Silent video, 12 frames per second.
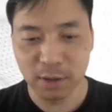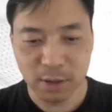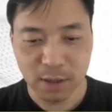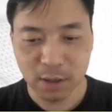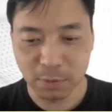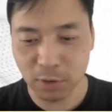
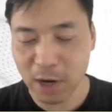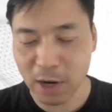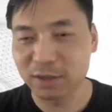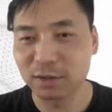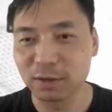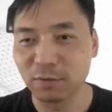
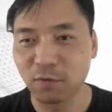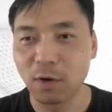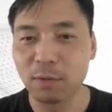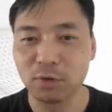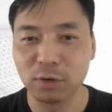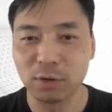products
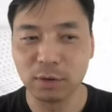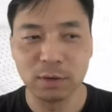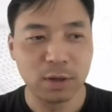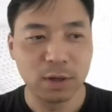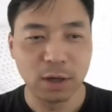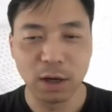
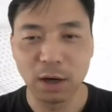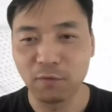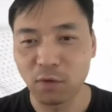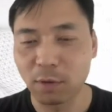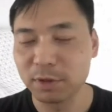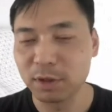
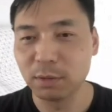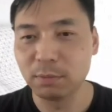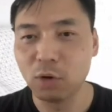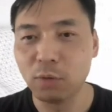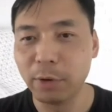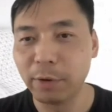from the
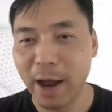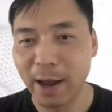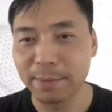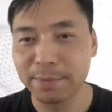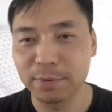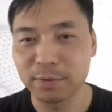mobile
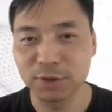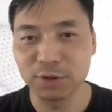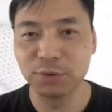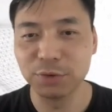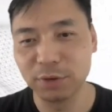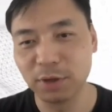app, so
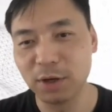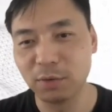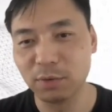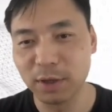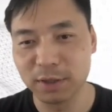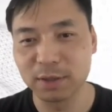you
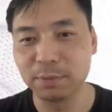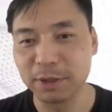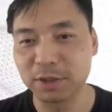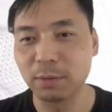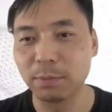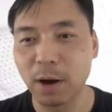know it's
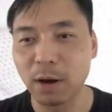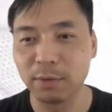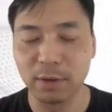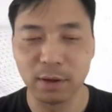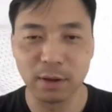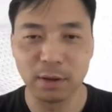based upon
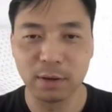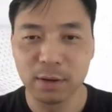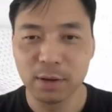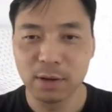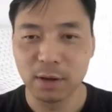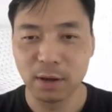the
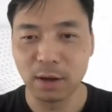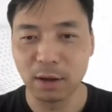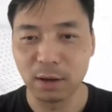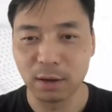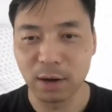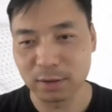
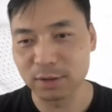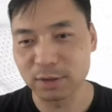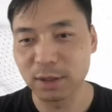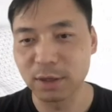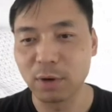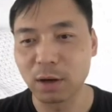large
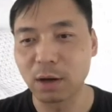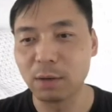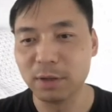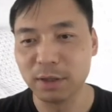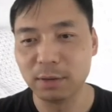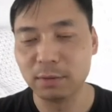scale
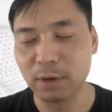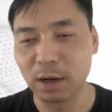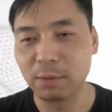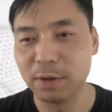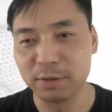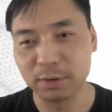
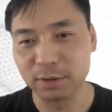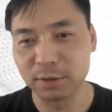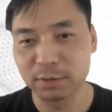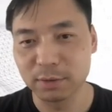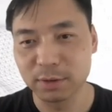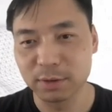
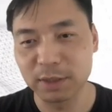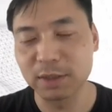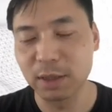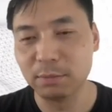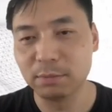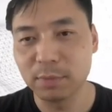recommender
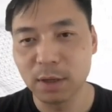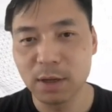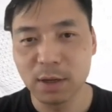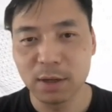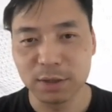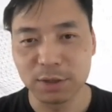
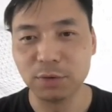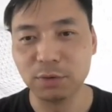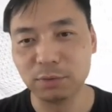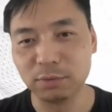system. So